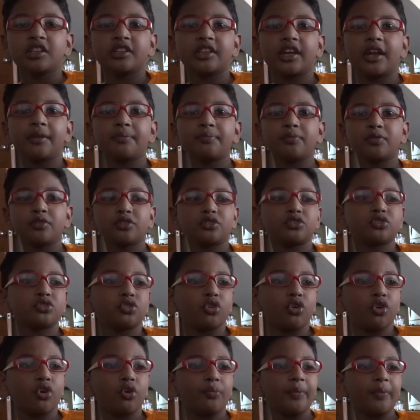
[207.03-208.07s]
They had put
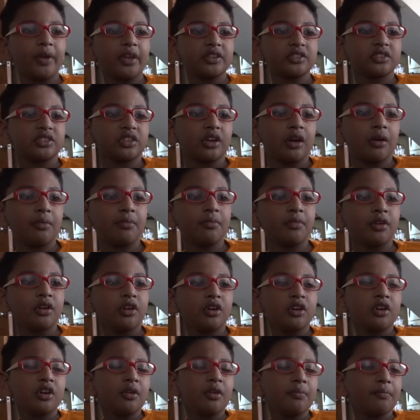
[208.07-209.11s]
soap and some
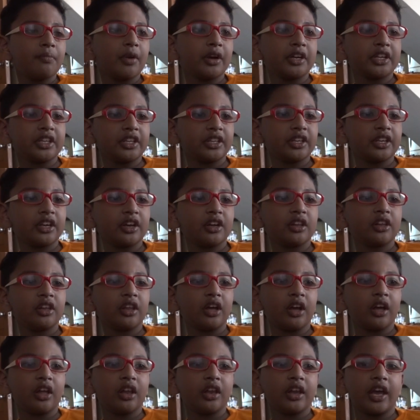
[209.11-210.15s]

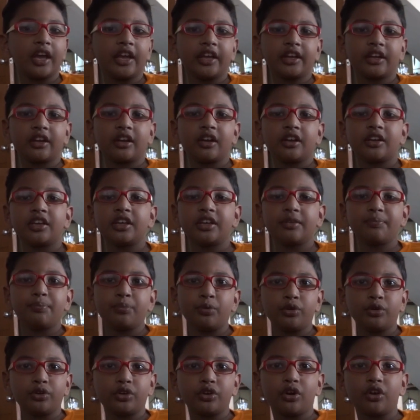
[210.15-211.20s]
material like he
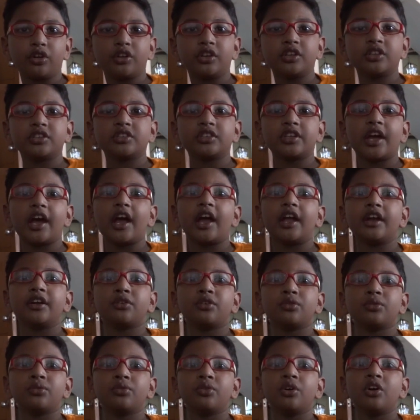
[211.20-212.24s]
put on his
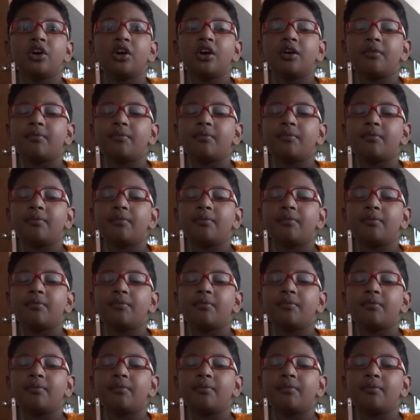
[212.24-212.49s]
hand to